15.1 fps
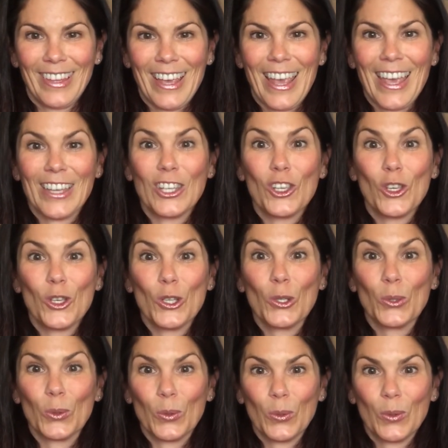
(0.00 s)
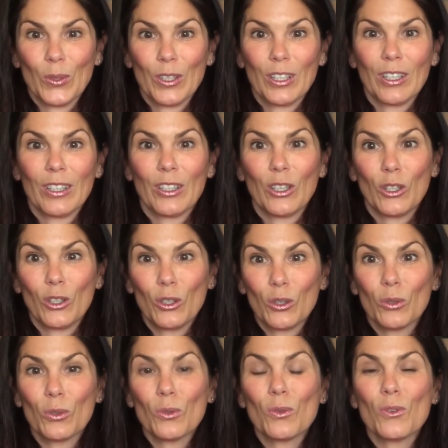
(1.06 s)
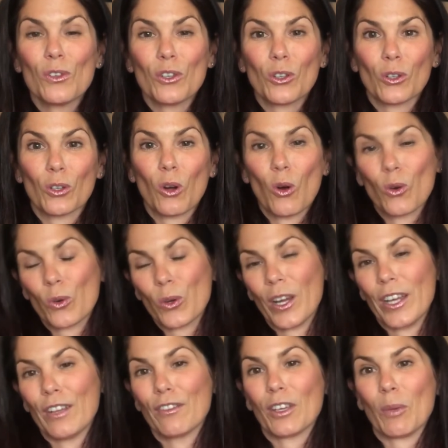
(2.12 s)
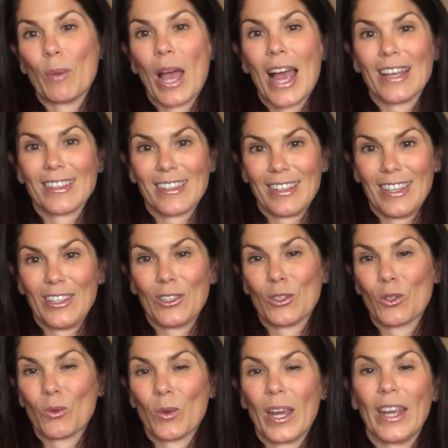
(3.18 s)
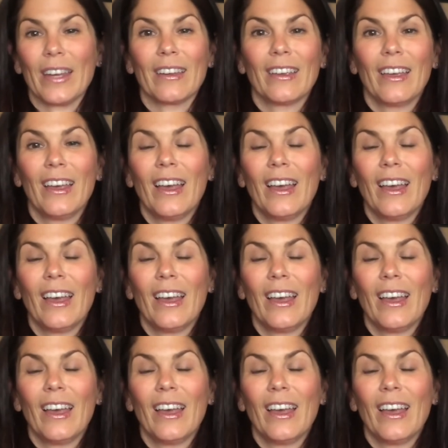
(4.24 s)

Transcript: And you use your co-creative capacity to create